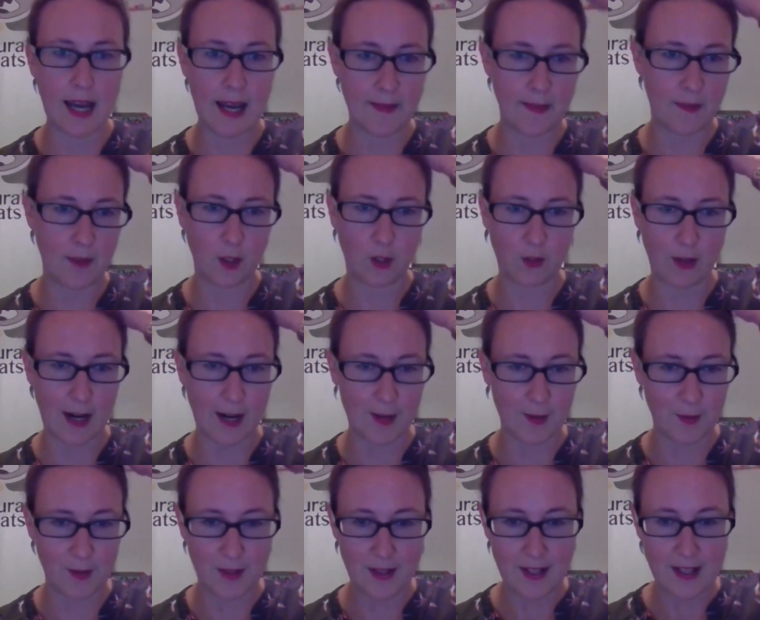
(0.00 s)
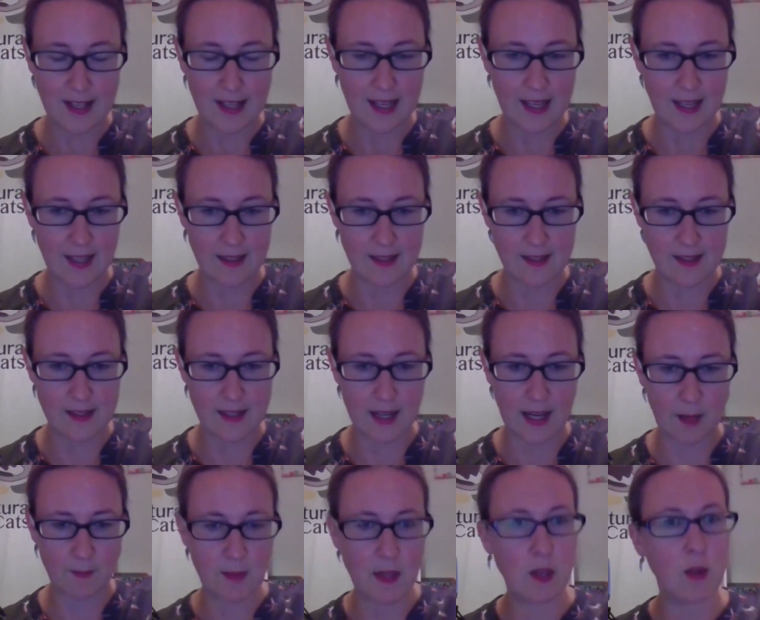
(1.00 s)
And then the crown is
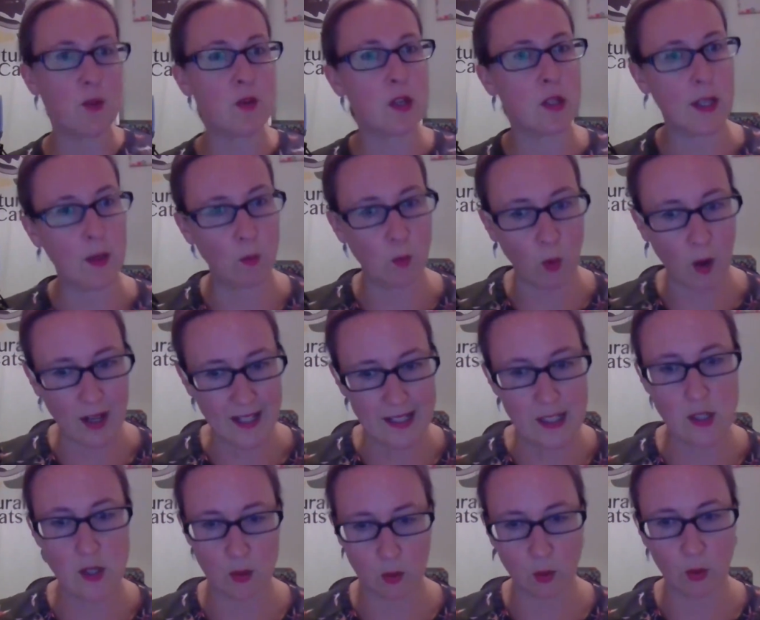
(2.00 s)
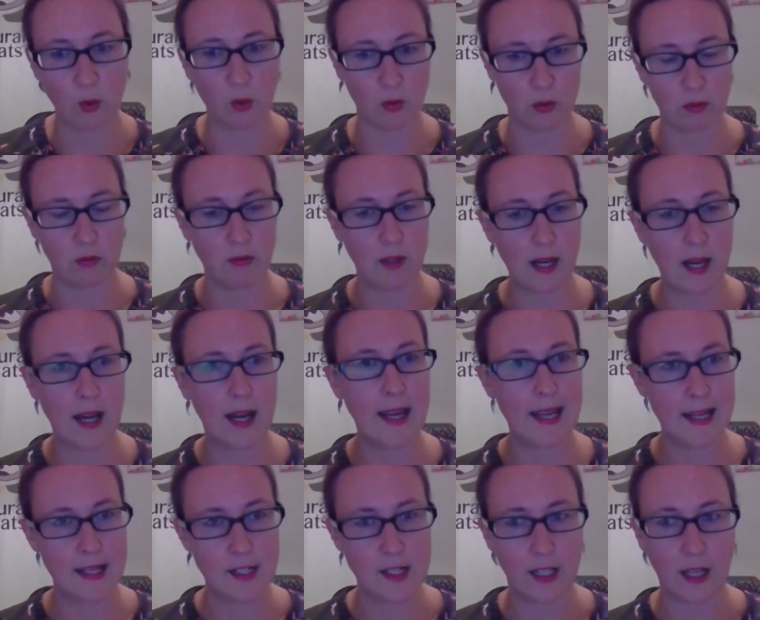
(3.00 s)
usually white or
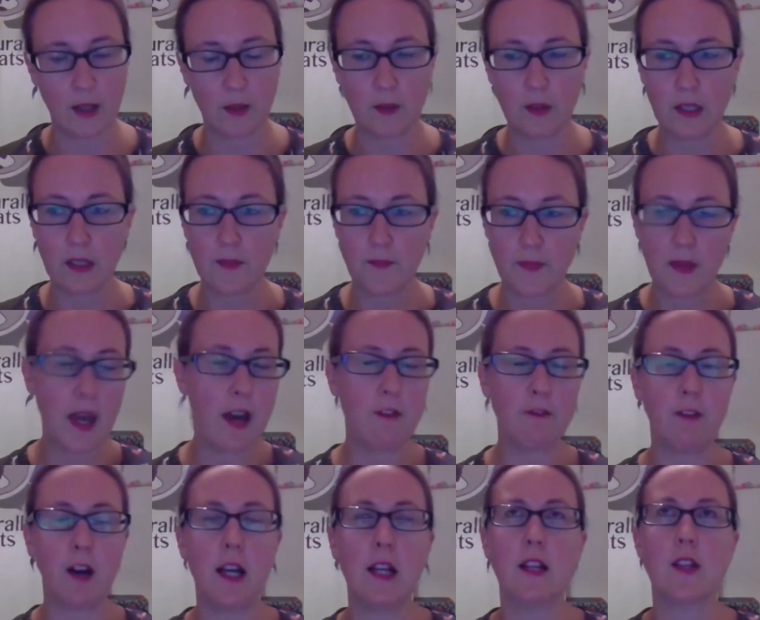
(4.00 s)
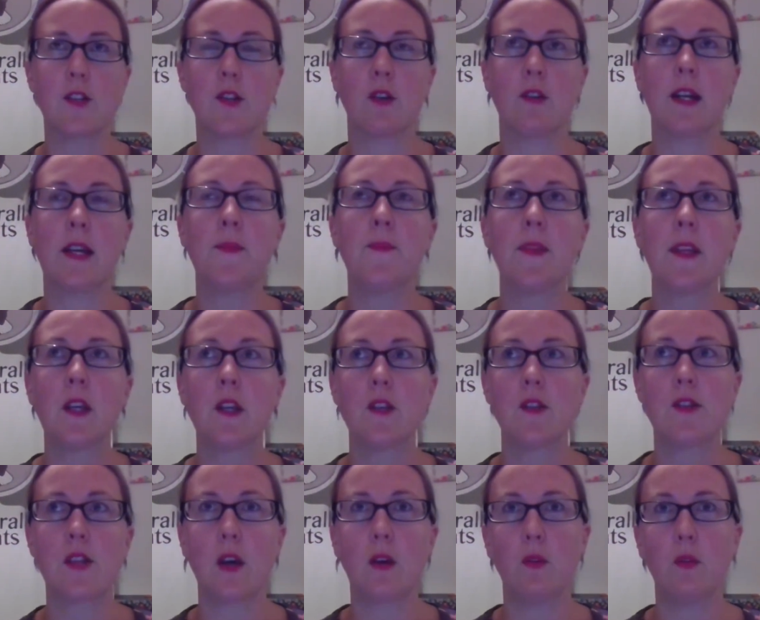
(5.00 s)
violet, sorry.
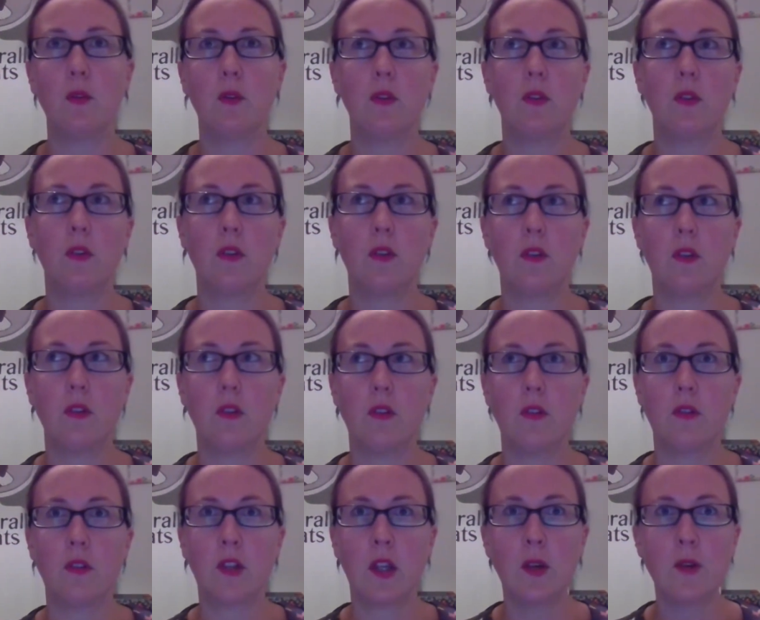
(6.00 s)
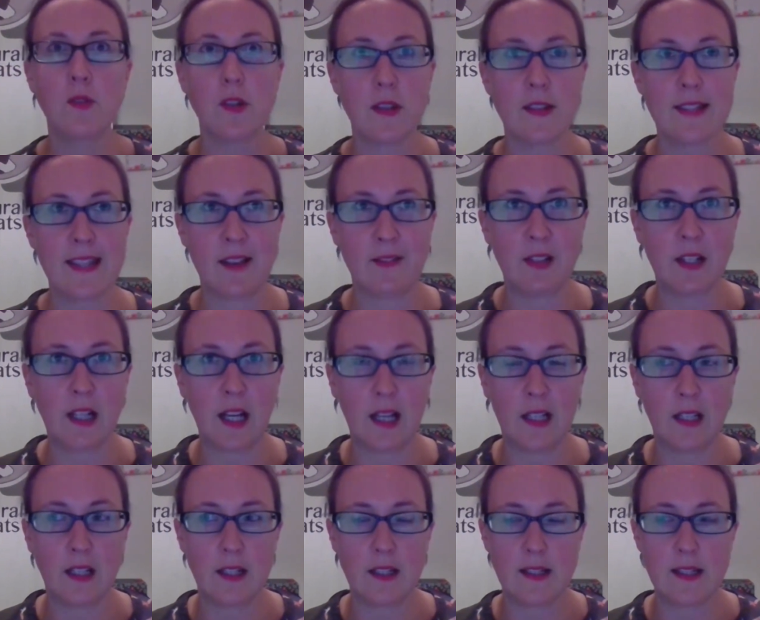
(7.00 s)
So those are the 7
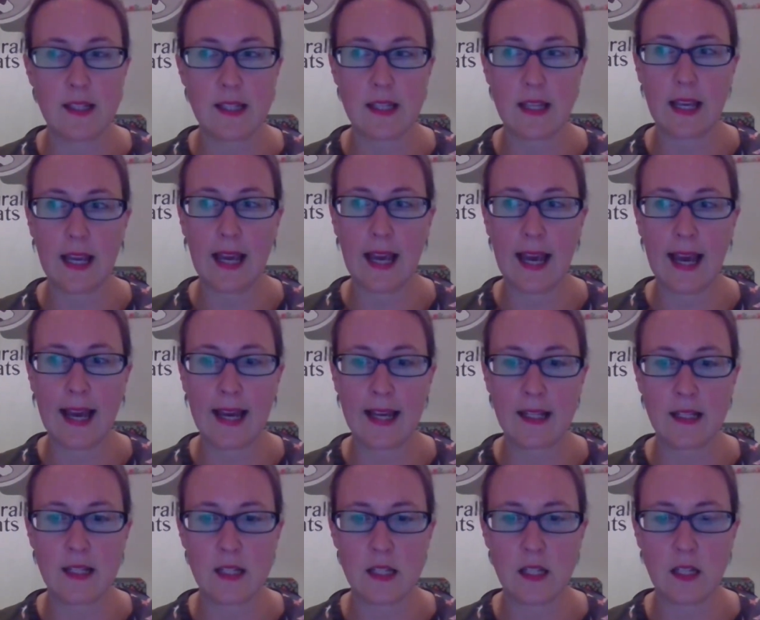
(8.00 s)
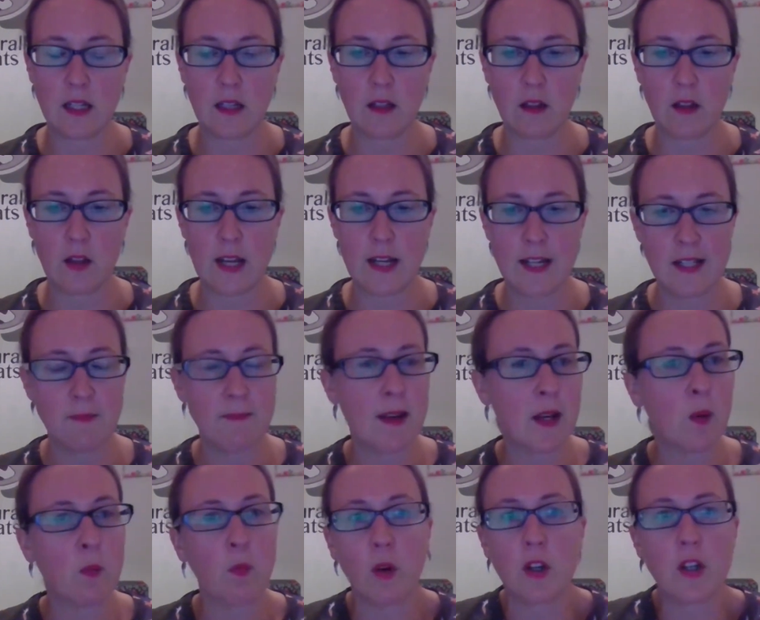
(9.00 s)
colors. And it doesn't
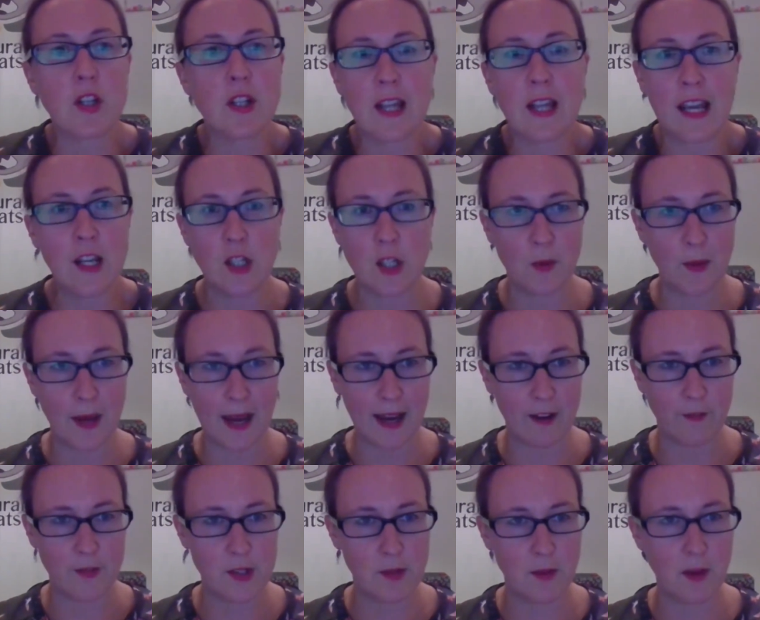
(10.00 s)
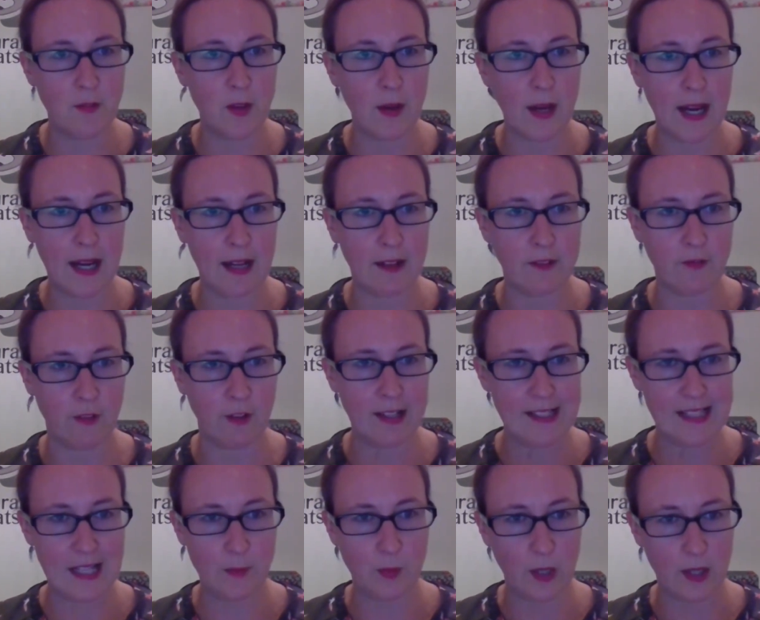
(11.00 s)
matter what shade you have. So if you had, for
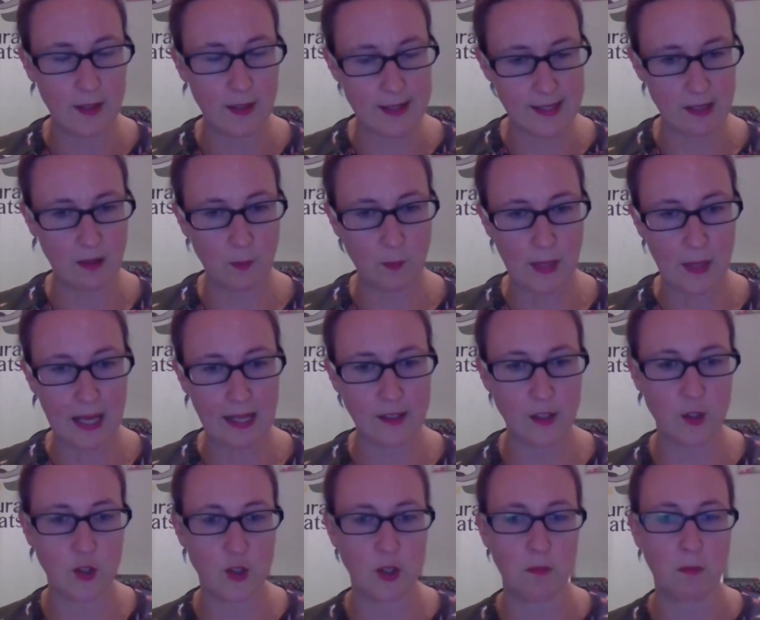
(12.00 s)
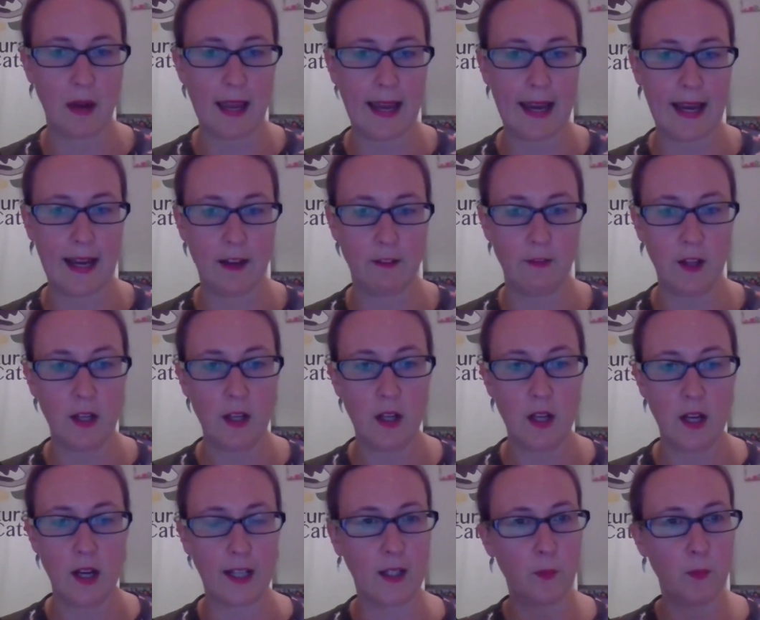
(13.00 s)
example, like the solar plexus, you might have
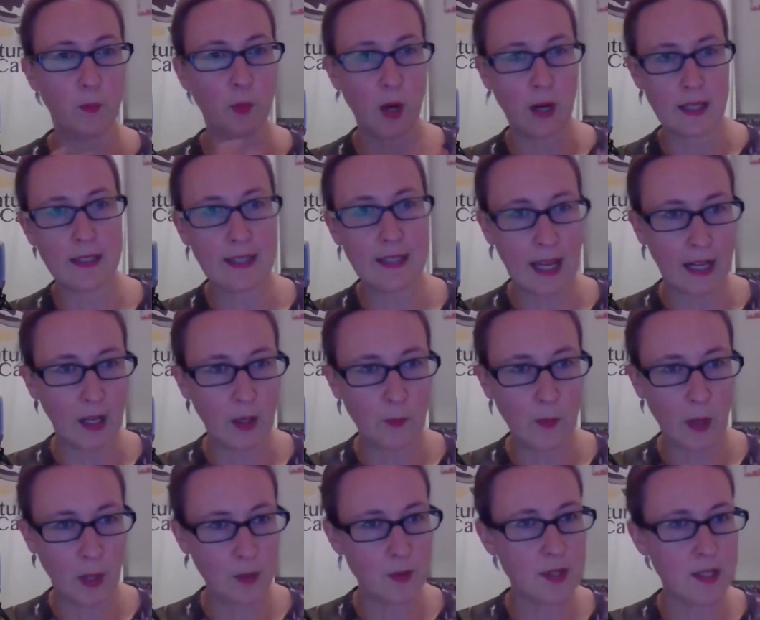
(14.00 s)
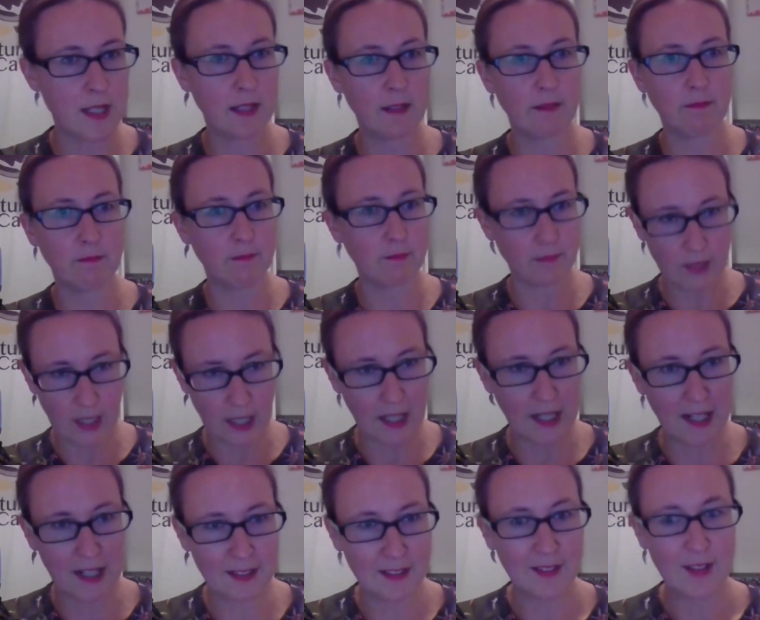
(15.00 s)
like a bright yellow post-it
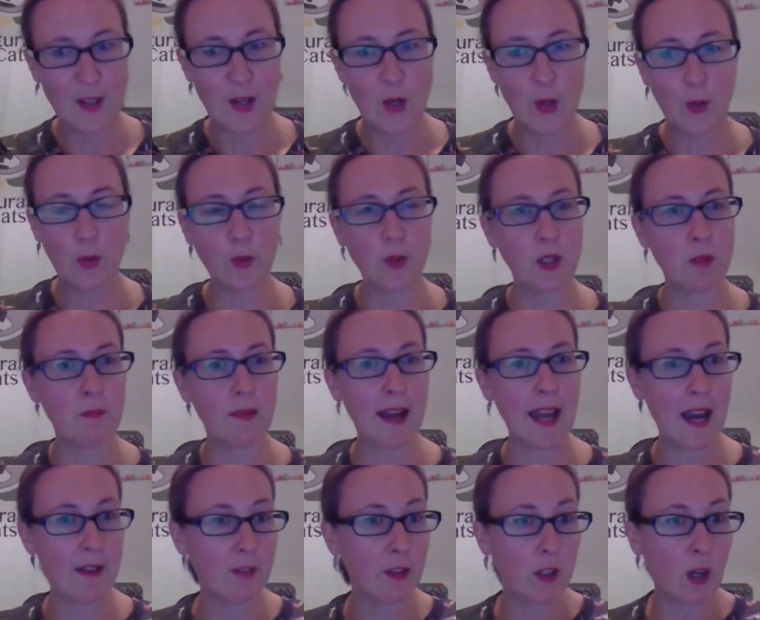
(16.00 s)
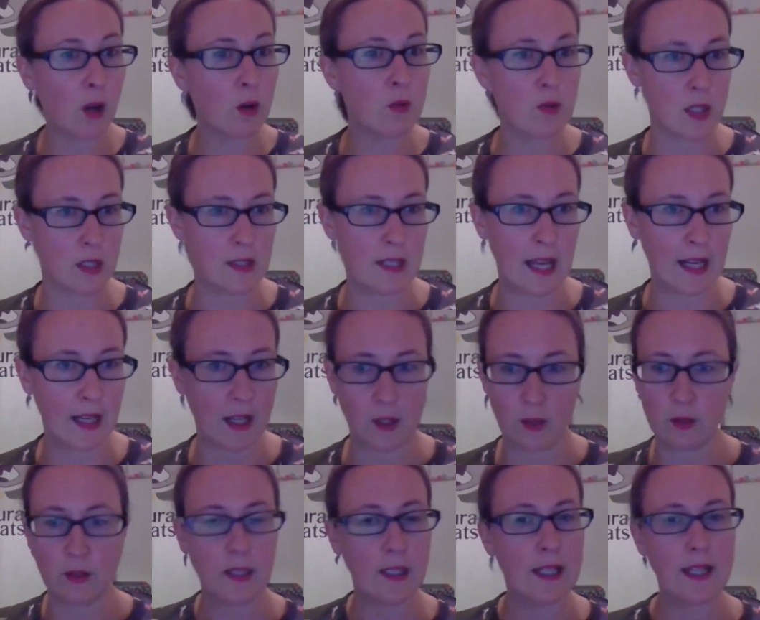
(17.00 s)
color, or you might have a golden yellow.